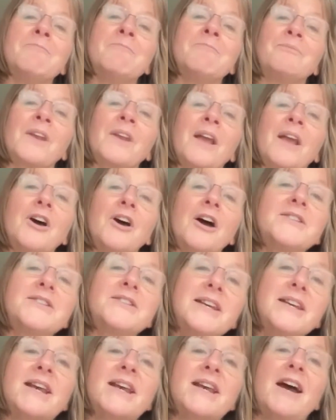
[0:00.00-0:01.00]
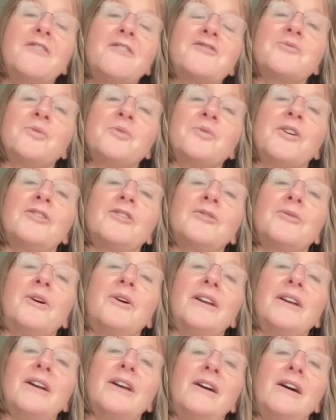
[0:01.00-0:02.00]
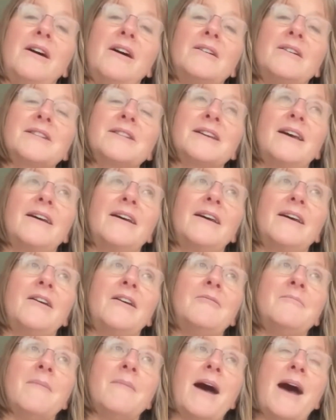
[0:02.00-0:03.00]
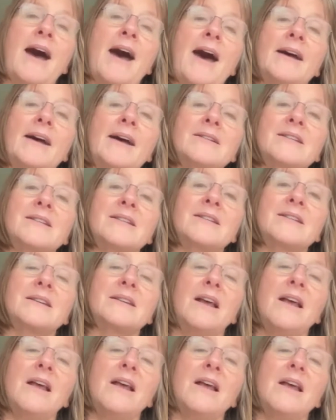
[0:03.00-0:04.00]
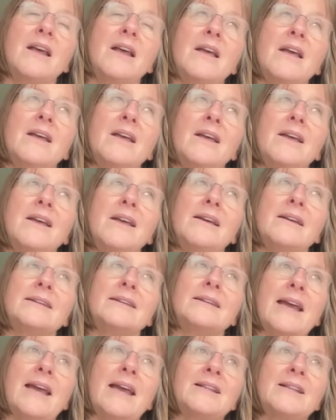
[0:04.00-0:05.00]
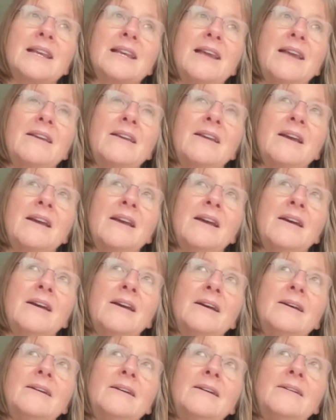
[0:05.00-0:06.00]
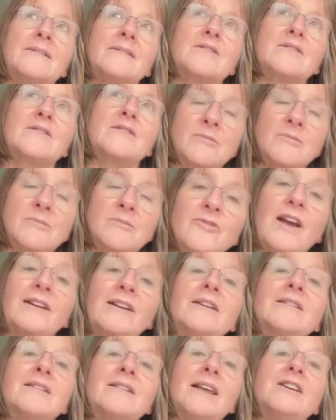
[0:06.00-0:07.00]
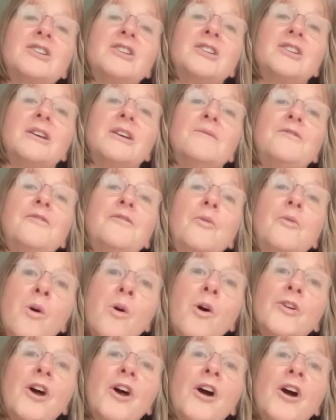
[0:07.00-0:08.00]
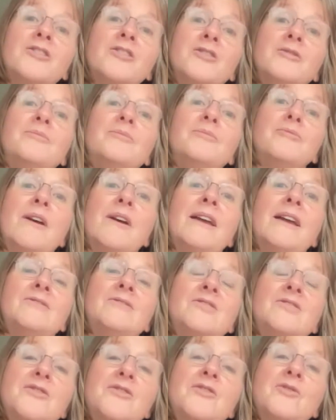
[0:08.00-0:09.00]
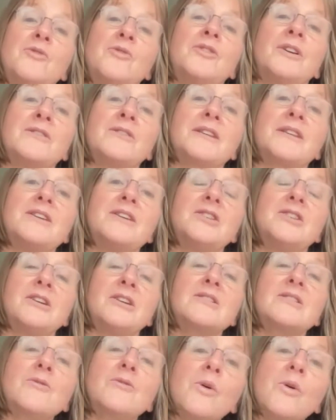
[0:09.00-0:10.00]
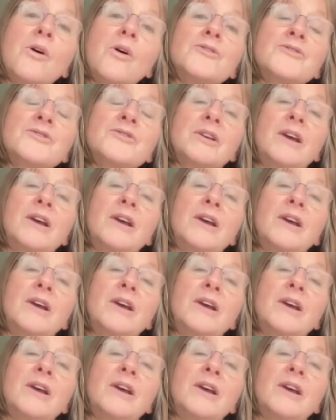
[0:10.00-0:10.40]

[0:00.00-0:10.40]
And I did have to work quite hard at getting some recognition for what I could bring to the organisation, because it was